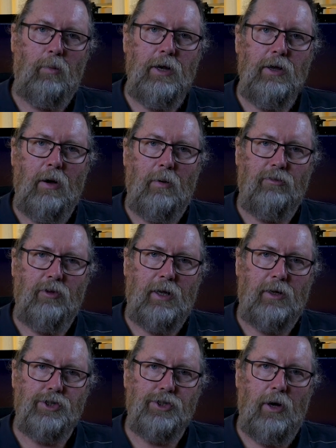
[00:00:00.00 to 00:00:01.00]
when you go and
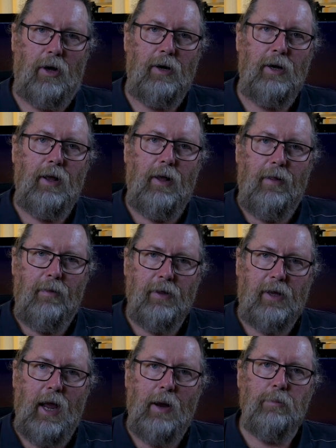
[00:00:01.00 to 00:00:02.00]
take a shot, the
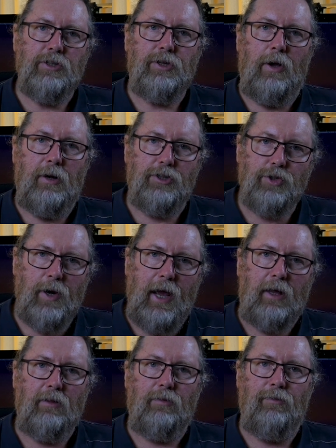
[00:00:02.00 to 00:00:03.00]
camera's going to
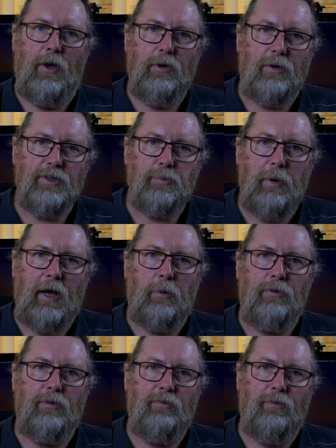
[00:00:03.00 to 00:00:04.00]
track focus
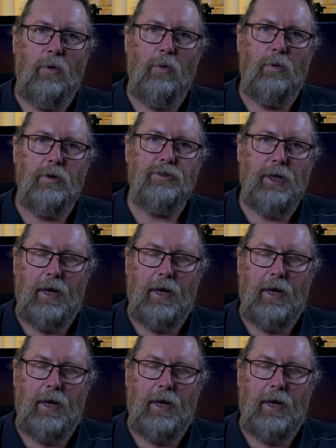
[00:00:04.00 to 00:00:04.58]
backwards and forwards,